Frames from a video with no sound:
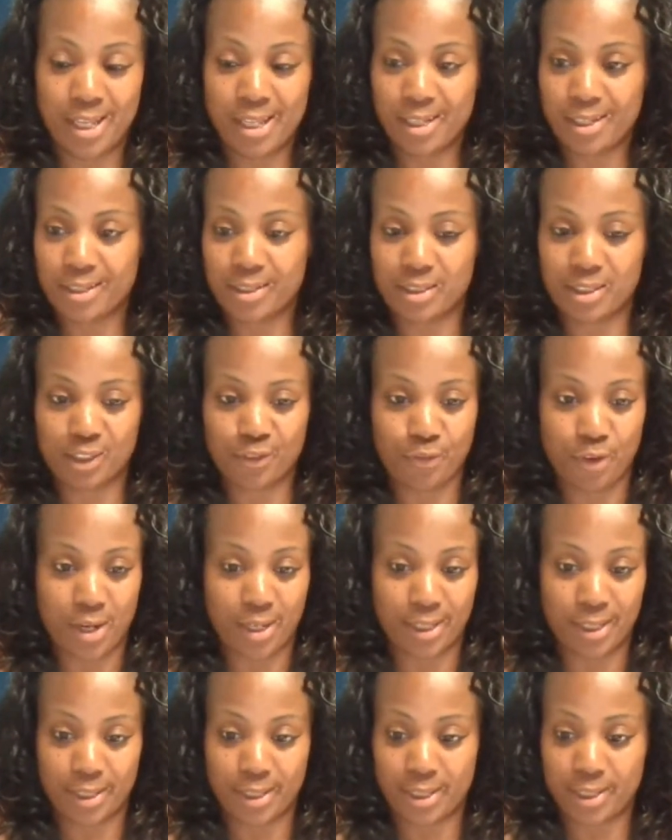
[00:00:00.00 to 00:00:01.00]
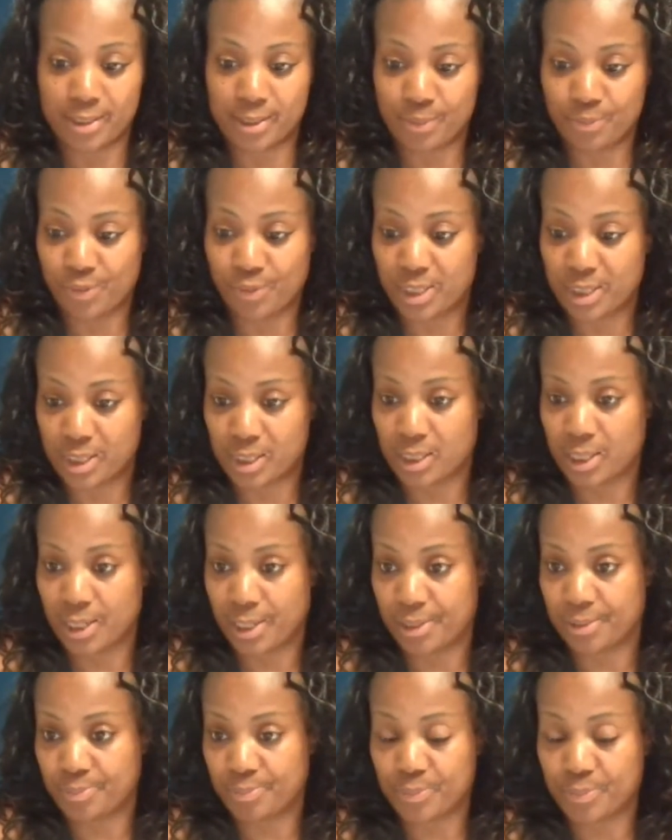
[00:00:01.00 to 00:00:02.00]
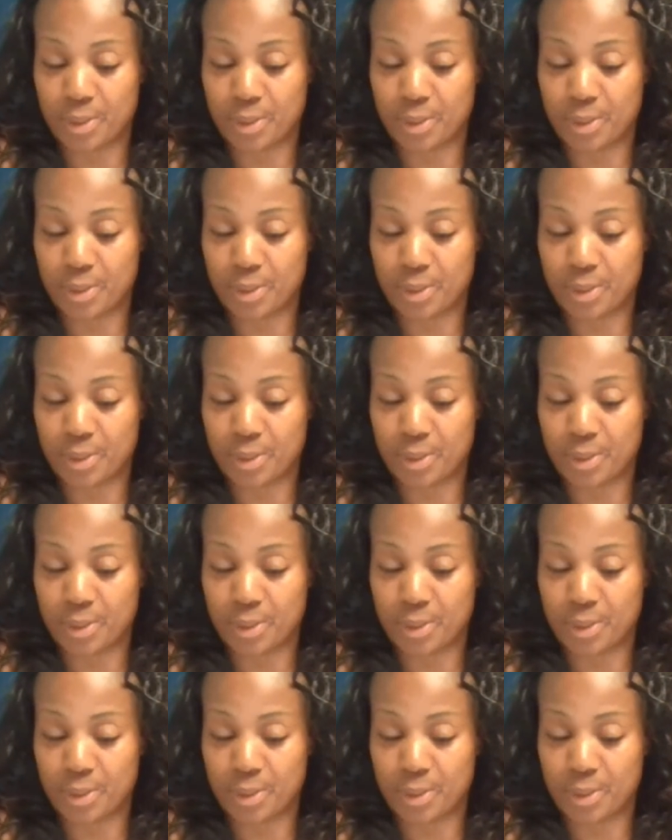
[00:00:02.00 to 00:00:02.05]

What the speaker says: because it's Friday, guys. I'm ready to sit down.